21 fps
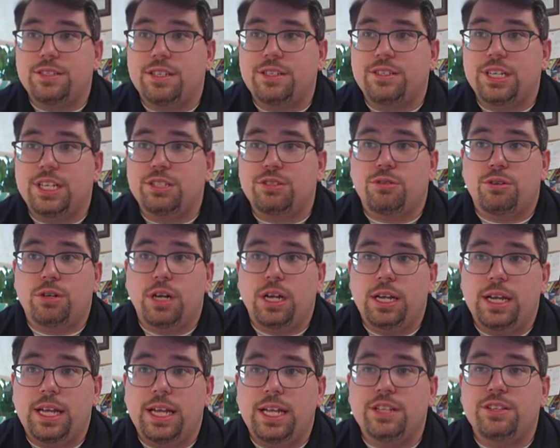disease or
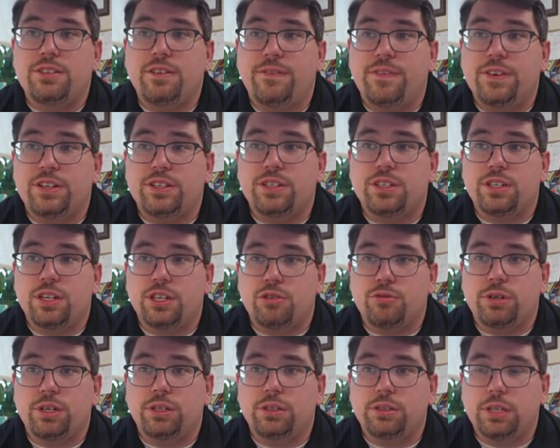insufficient
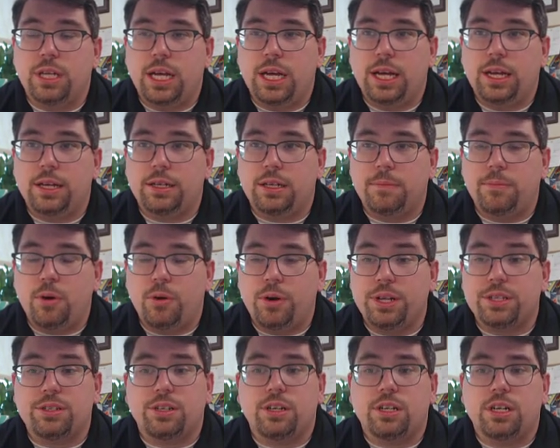adrenal
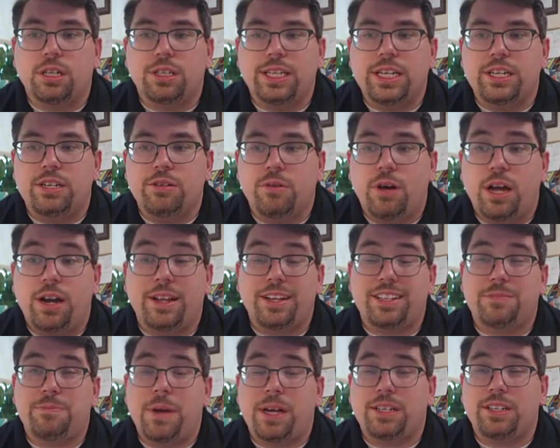components are going to lead to
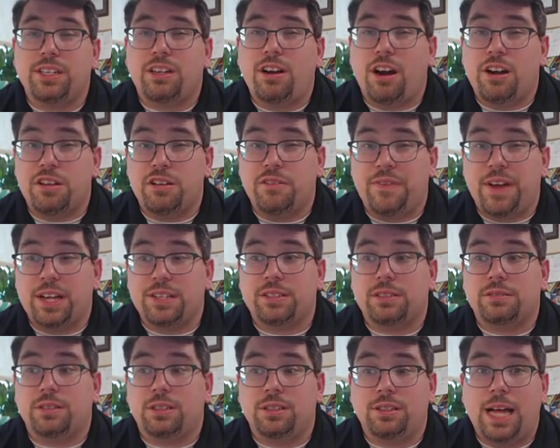unexpected
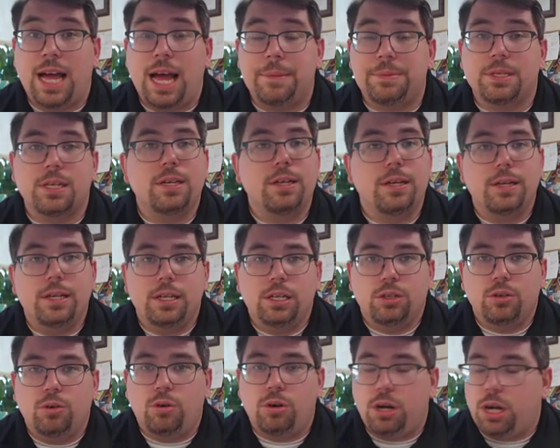cardiovascular collapse
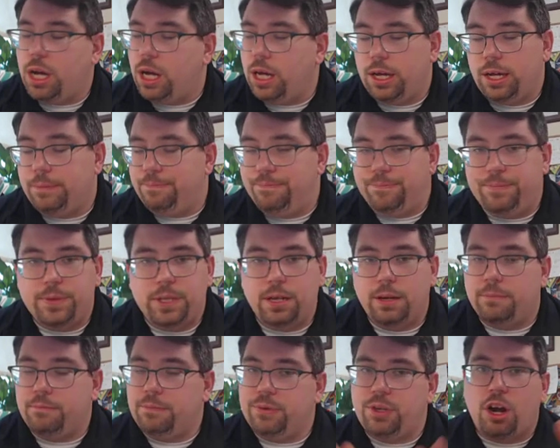or
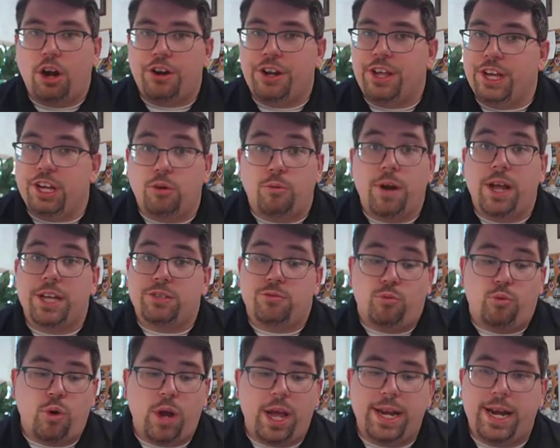cardiac arrest
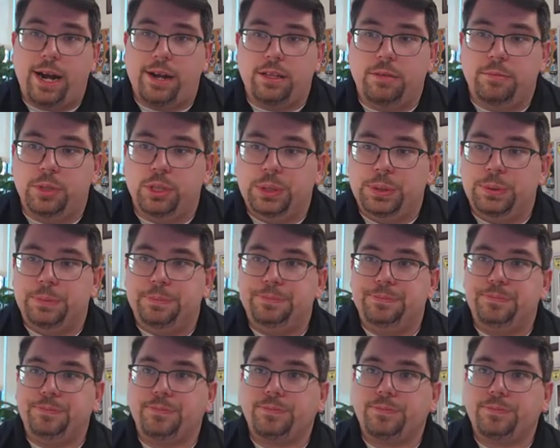right out of the blue.